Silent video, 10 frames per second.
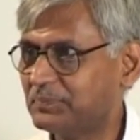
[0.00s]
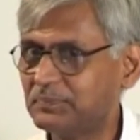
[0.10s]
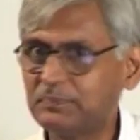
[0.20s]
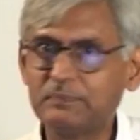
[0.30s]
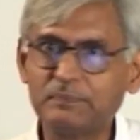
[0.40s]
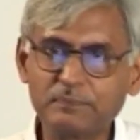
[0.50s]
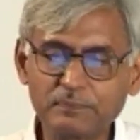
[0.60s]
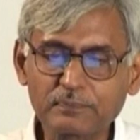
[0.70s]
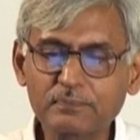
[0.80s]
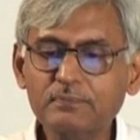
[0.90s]

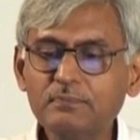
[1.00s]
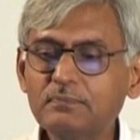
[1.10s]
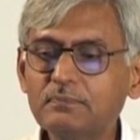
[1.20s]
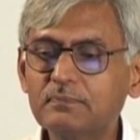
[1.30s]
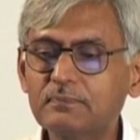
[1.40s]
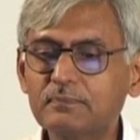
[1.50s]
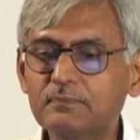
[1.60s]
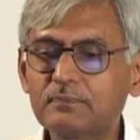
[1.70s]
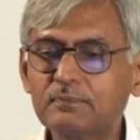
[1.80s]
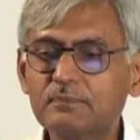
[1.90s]

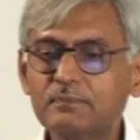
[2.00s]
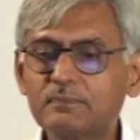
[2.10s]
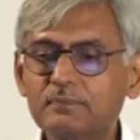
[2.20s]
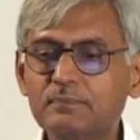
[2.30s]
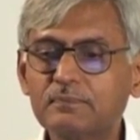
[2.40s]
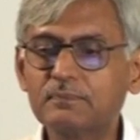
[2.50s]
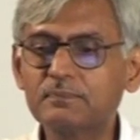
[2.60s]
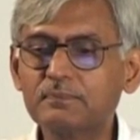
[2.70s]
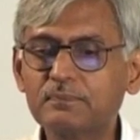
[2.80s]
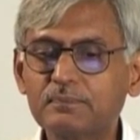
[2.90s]

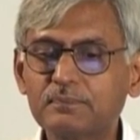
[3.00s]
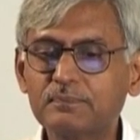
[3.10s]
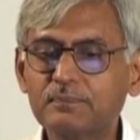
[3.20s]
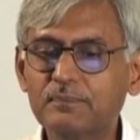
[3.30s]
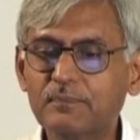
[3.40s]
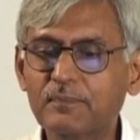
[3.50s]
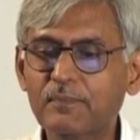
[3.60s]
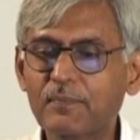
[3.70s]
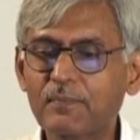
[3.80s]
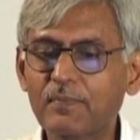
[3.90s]
Nothing is said.